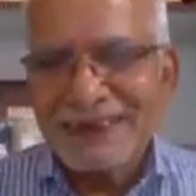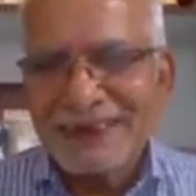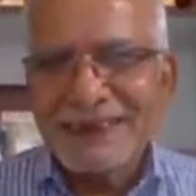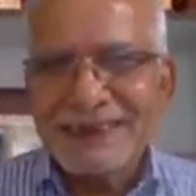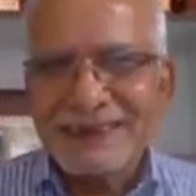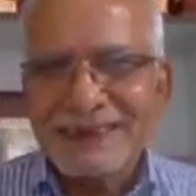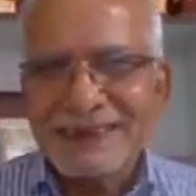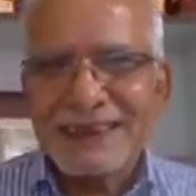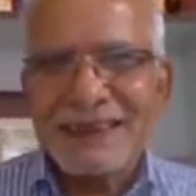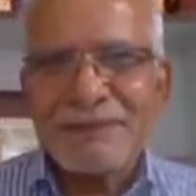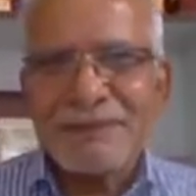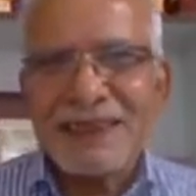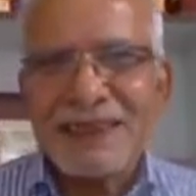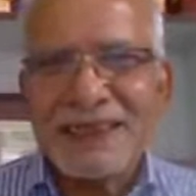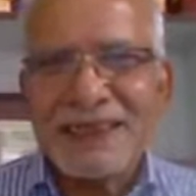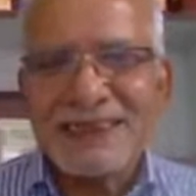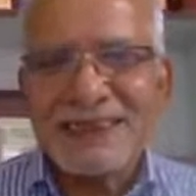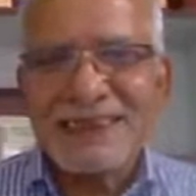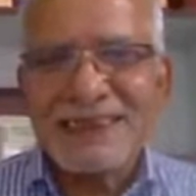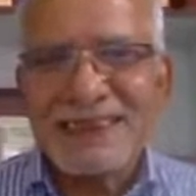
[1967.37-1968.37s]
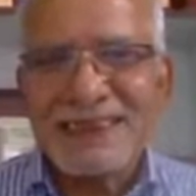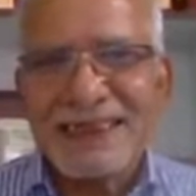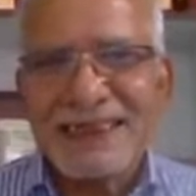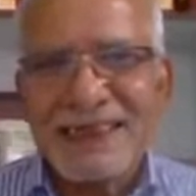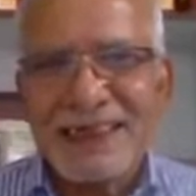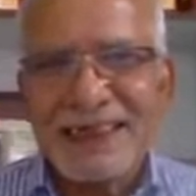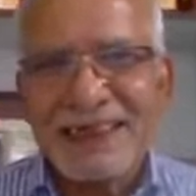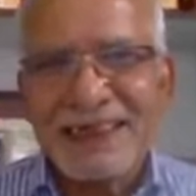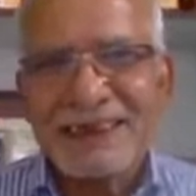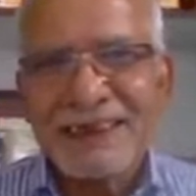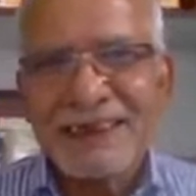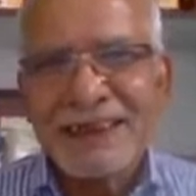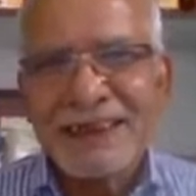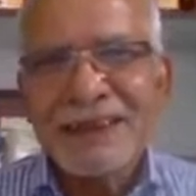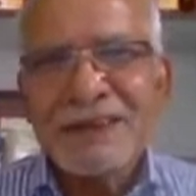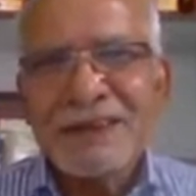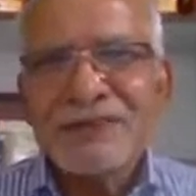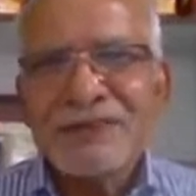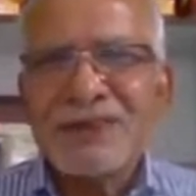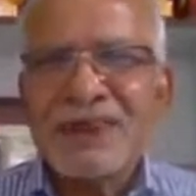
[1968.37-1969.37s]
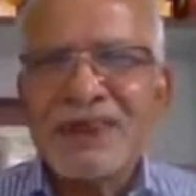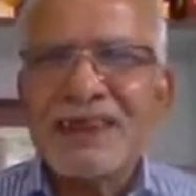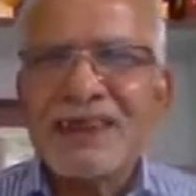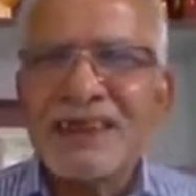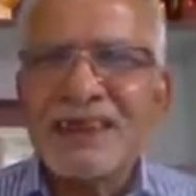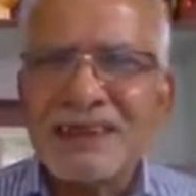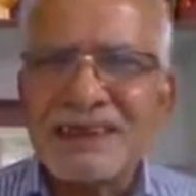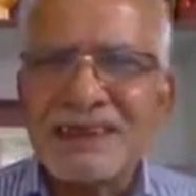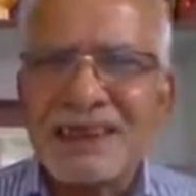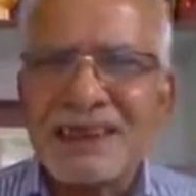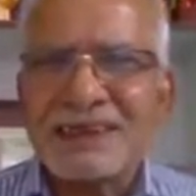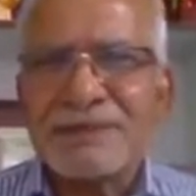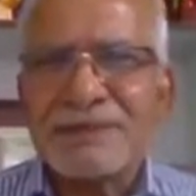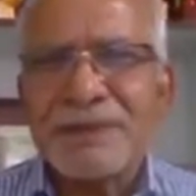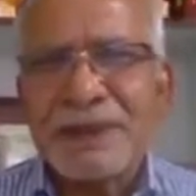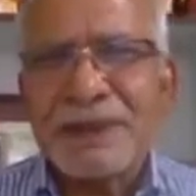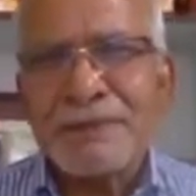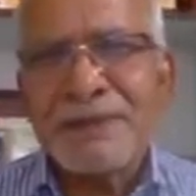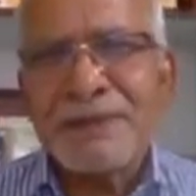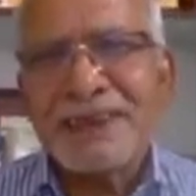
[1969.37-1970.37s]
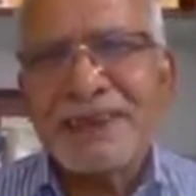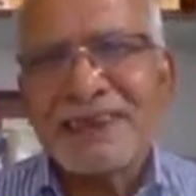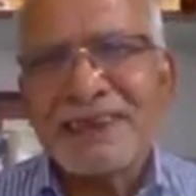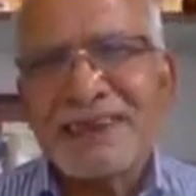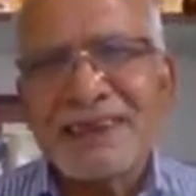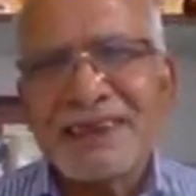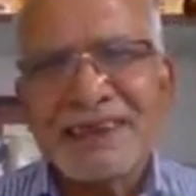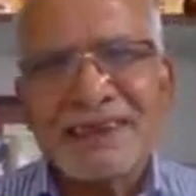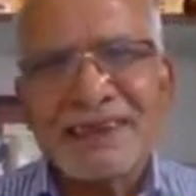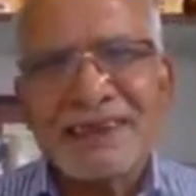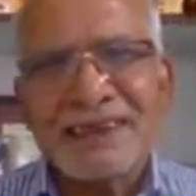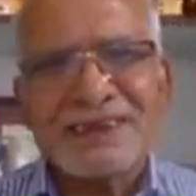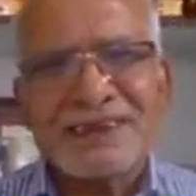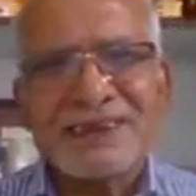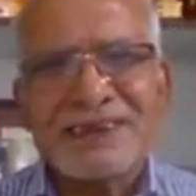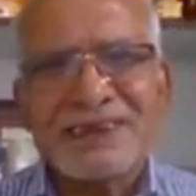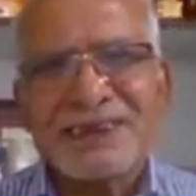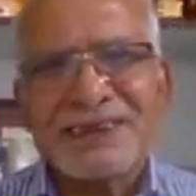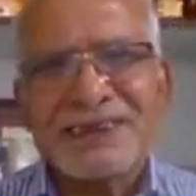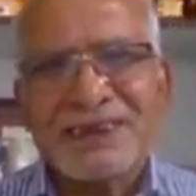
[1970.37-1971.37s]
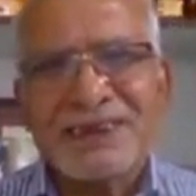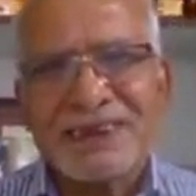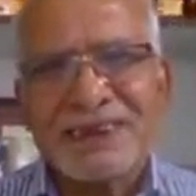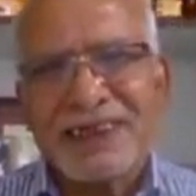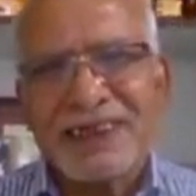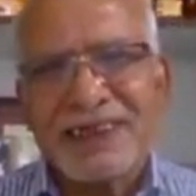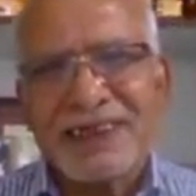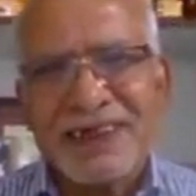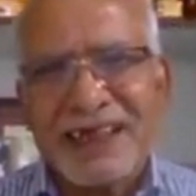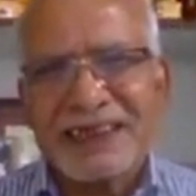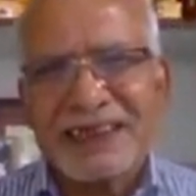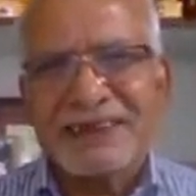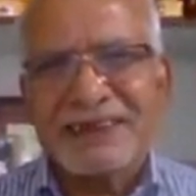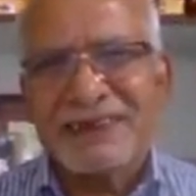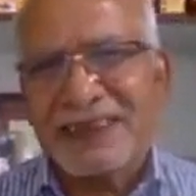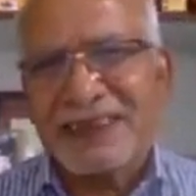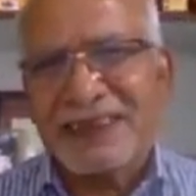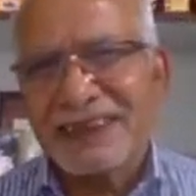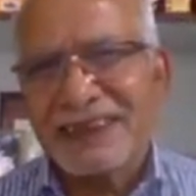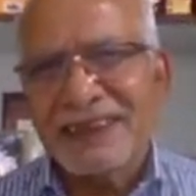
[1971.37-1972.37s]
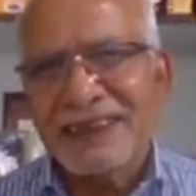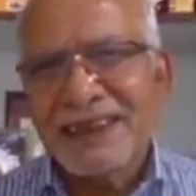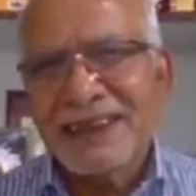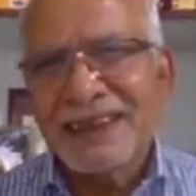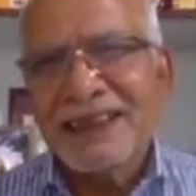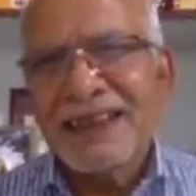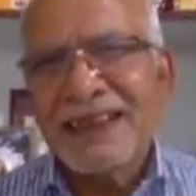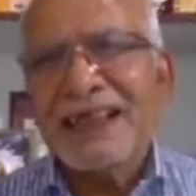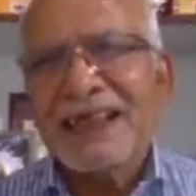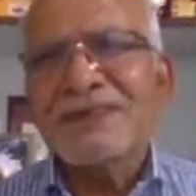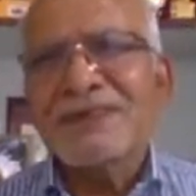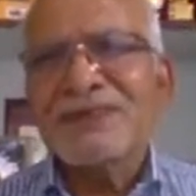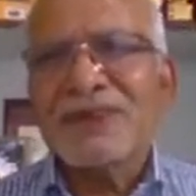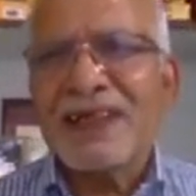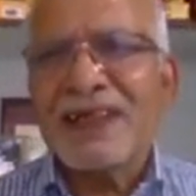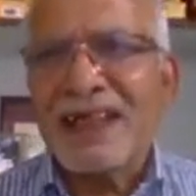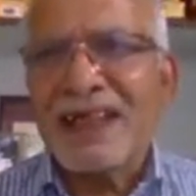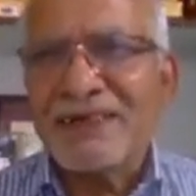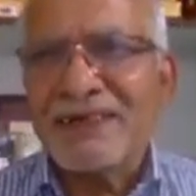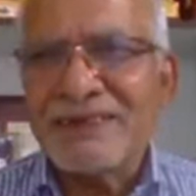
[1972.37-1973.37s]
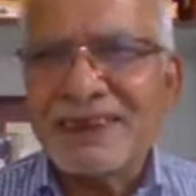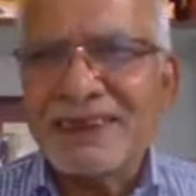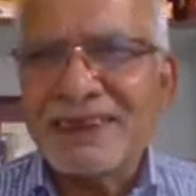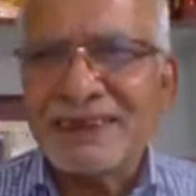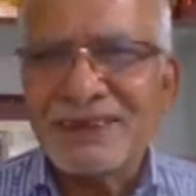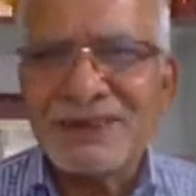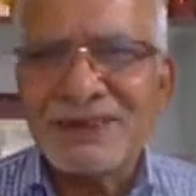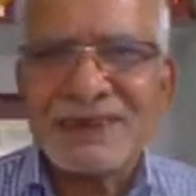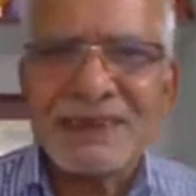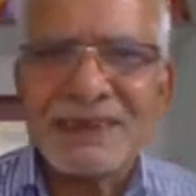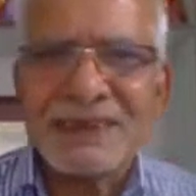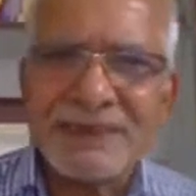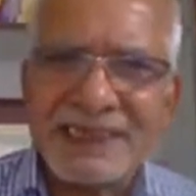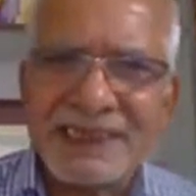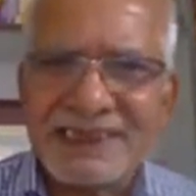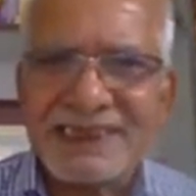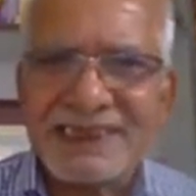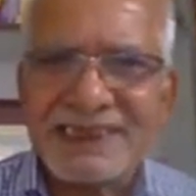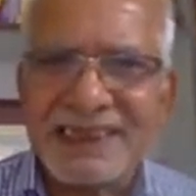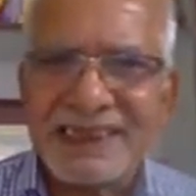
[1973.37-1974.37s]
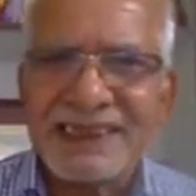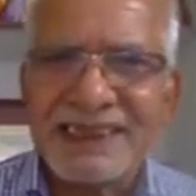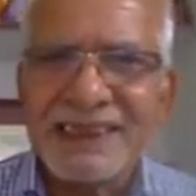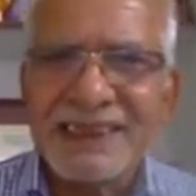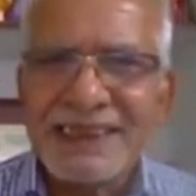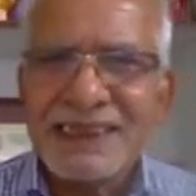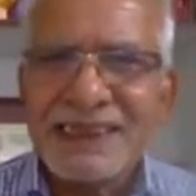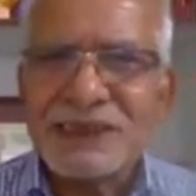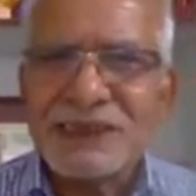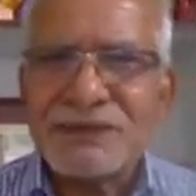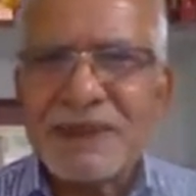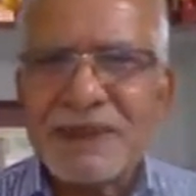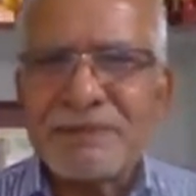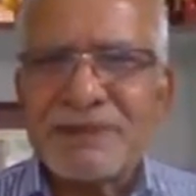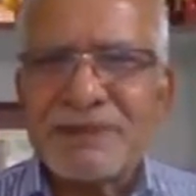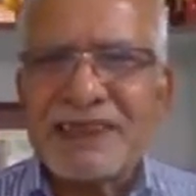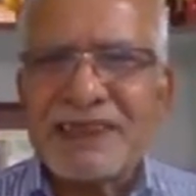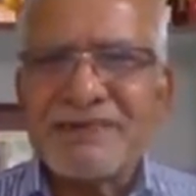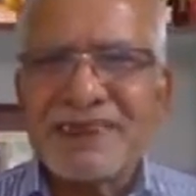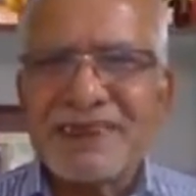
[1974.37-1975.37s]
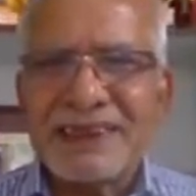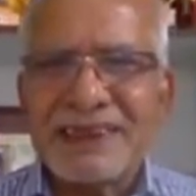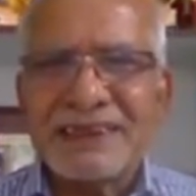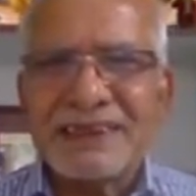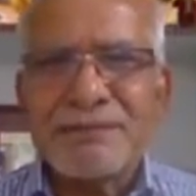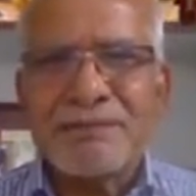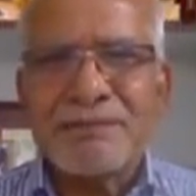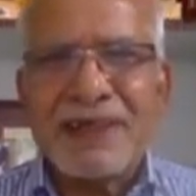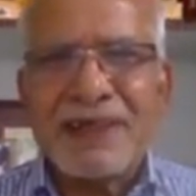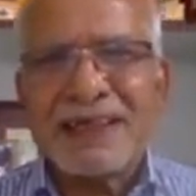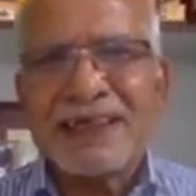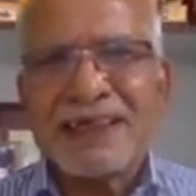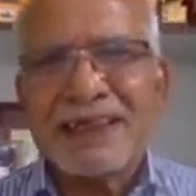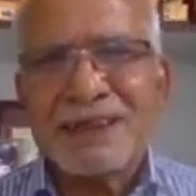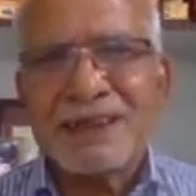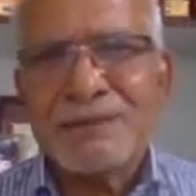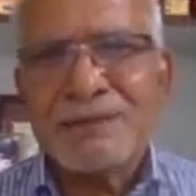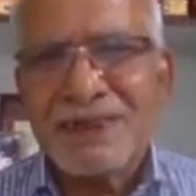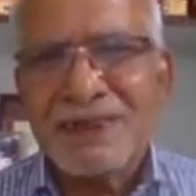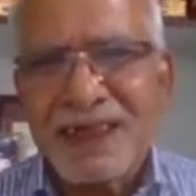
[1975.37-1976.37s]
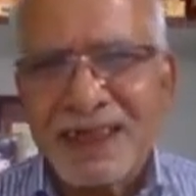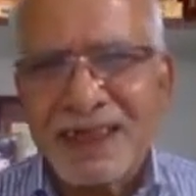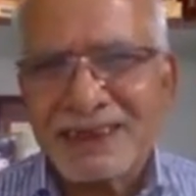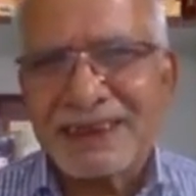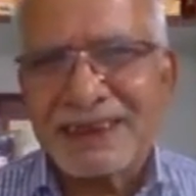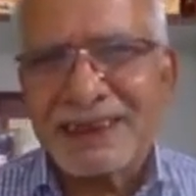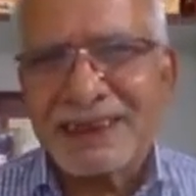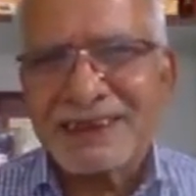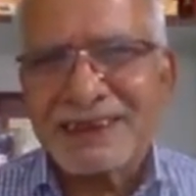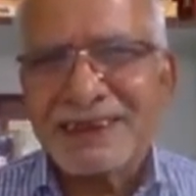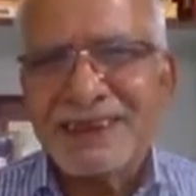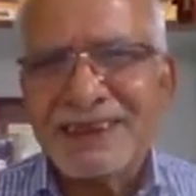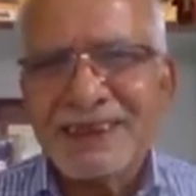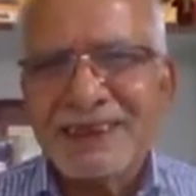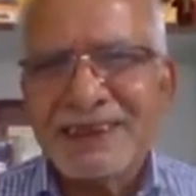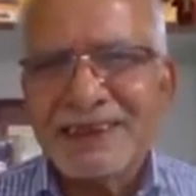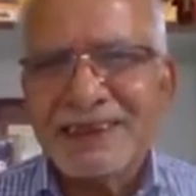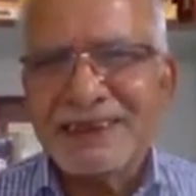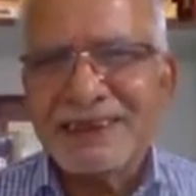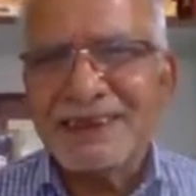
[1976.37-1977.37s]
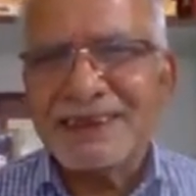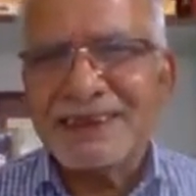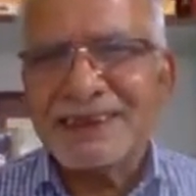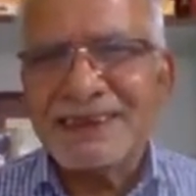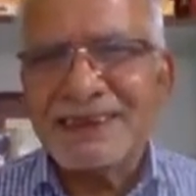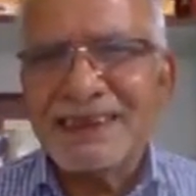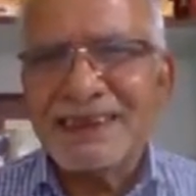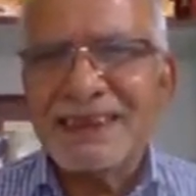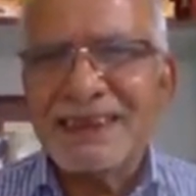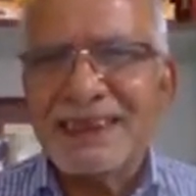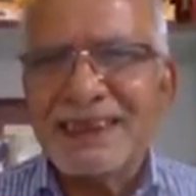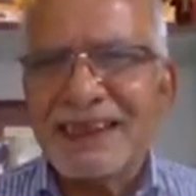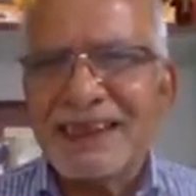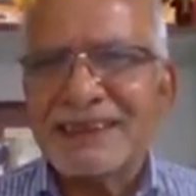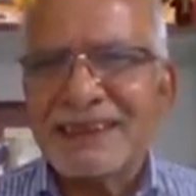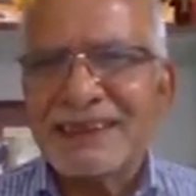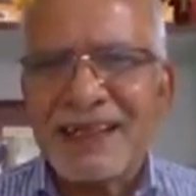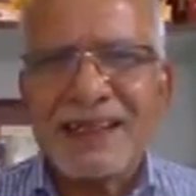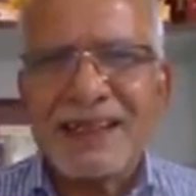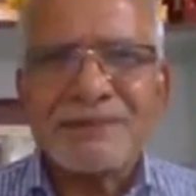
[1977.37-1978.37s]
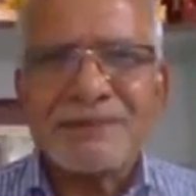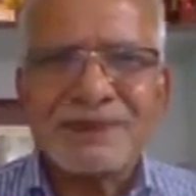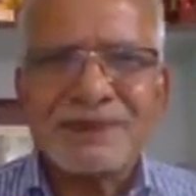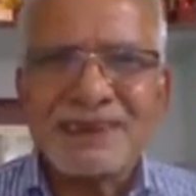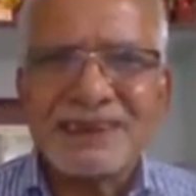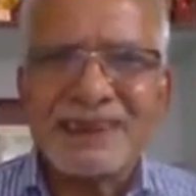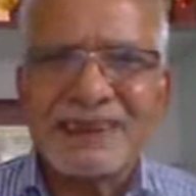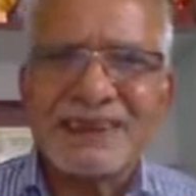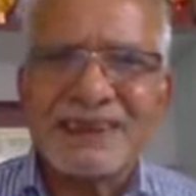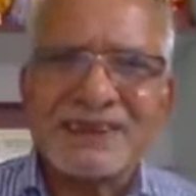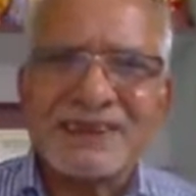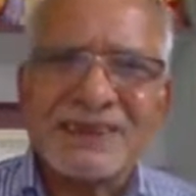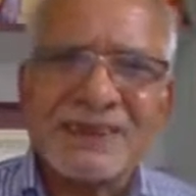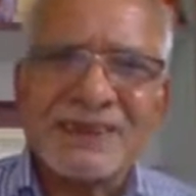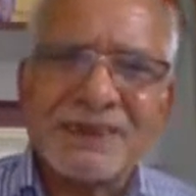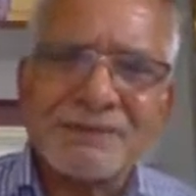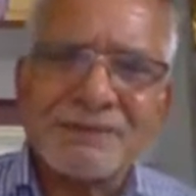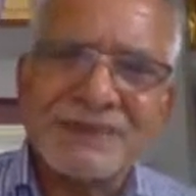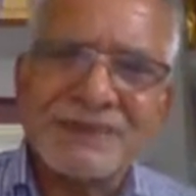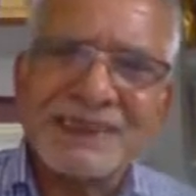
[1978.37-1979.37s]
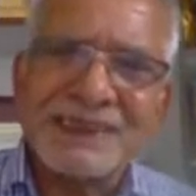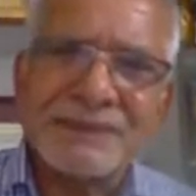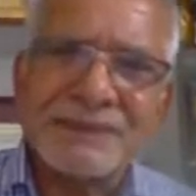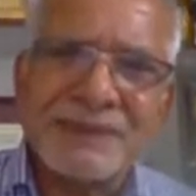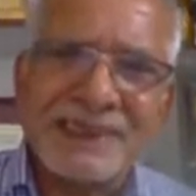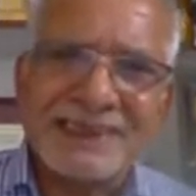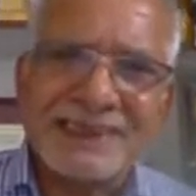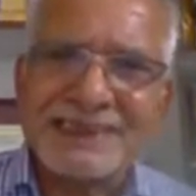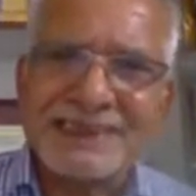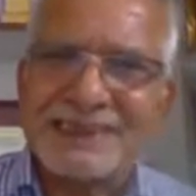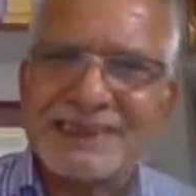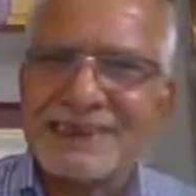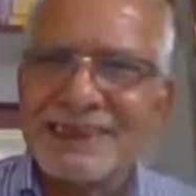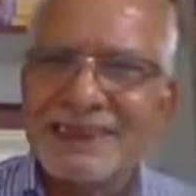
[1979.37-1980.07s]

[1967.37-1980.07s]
His recommendation read like, for his experiments and research on radioactivity, and for having, to some extent, swept away the blanket of darkness that still enwraps the nature of this place.